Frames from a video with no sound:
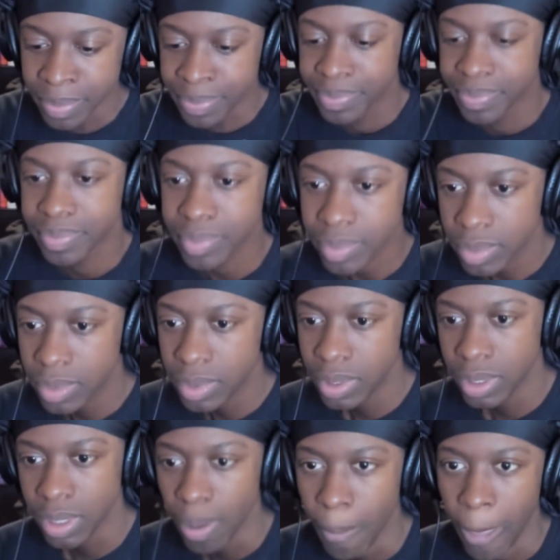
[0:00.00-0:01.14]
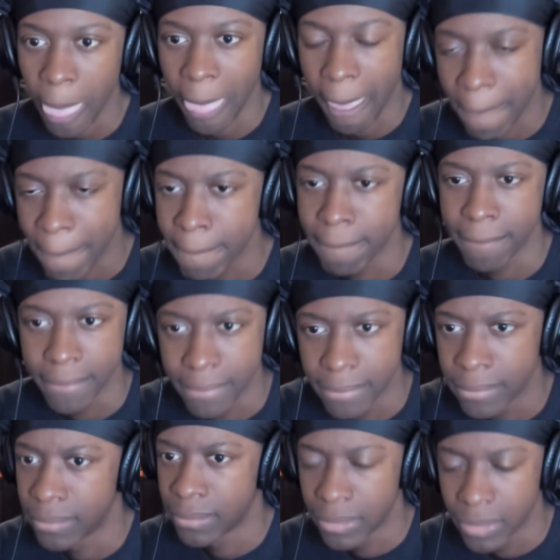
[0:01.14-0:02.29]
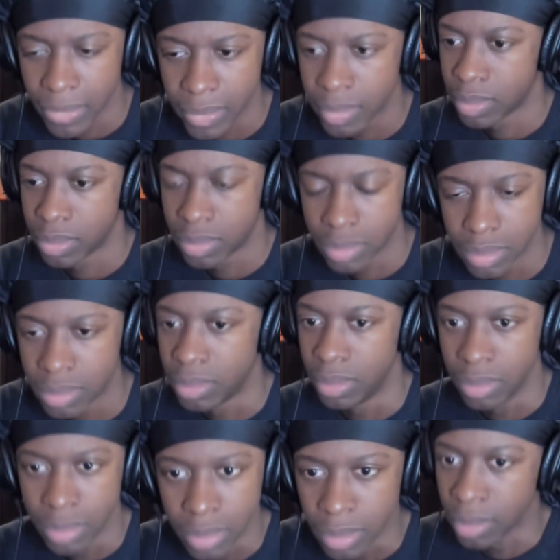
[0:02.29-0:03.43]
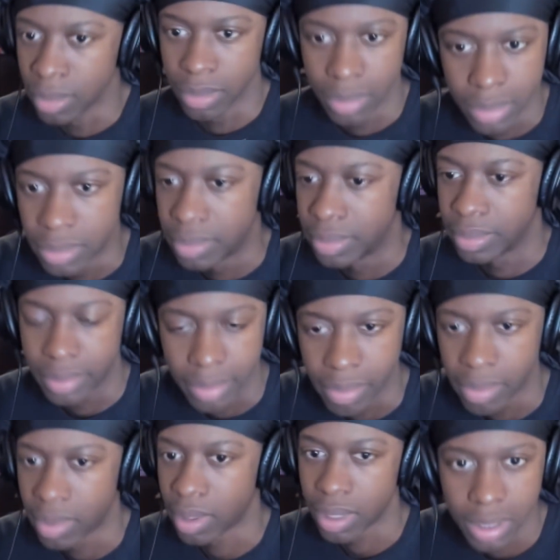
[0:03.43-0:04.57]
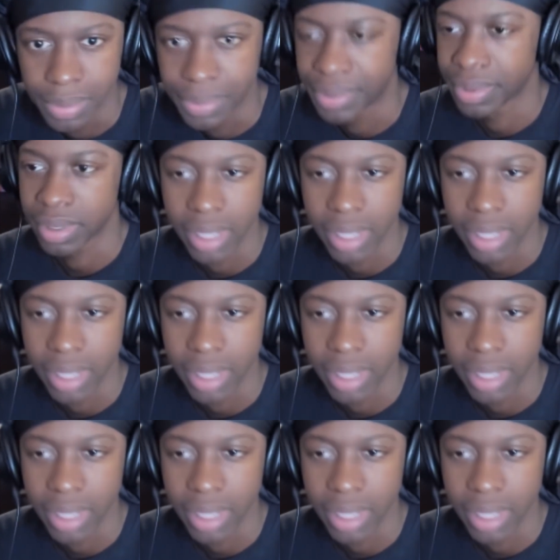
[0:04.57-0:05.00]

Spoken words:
Hey, don't you start. Please don't make this hard. I go NBA, but I'm not Viscardi.